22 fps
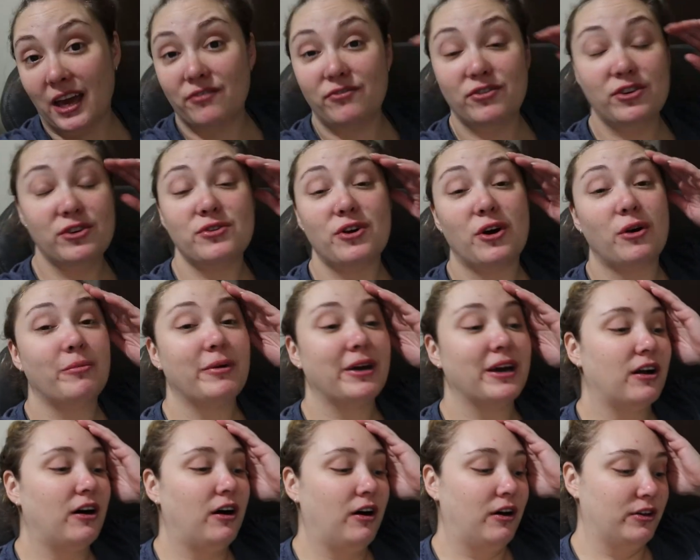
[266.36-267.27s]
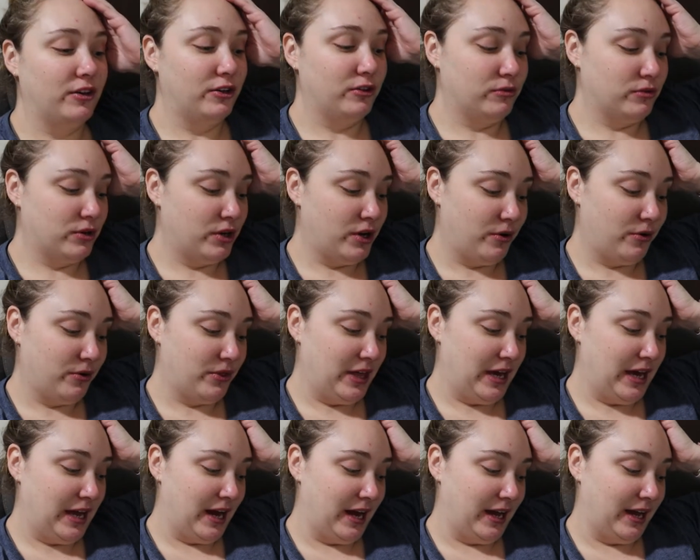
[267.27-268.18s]
If you know me at all, you know
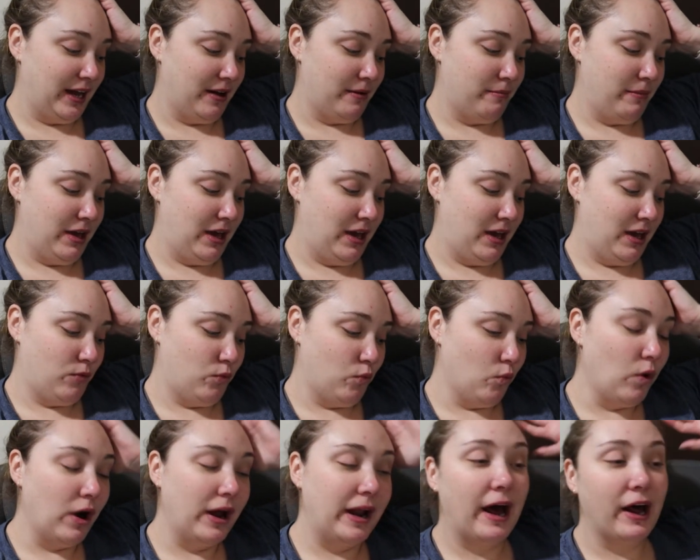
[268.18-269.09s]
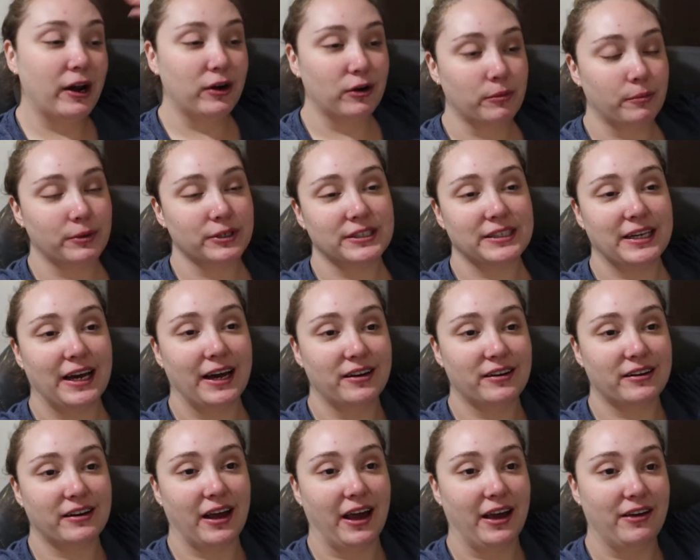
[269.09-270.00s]
that I am
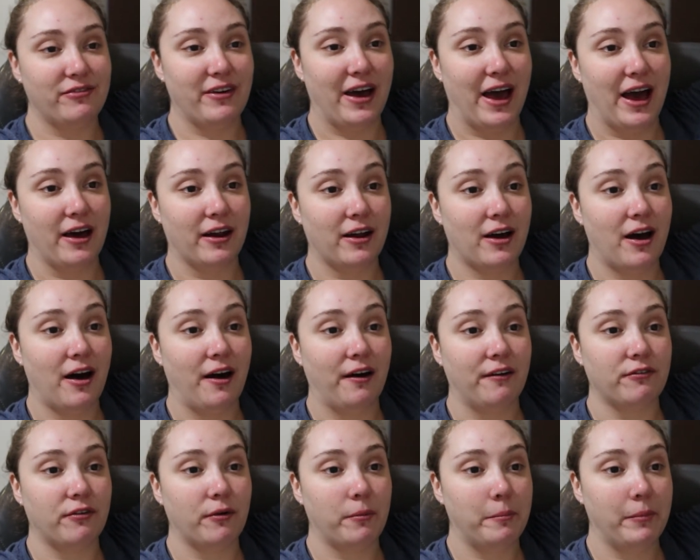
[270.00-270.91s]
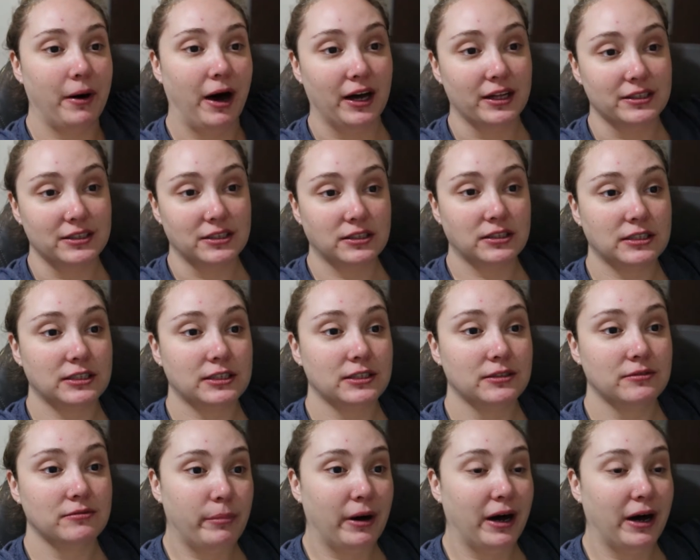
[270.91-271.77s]
100% a fan of puns.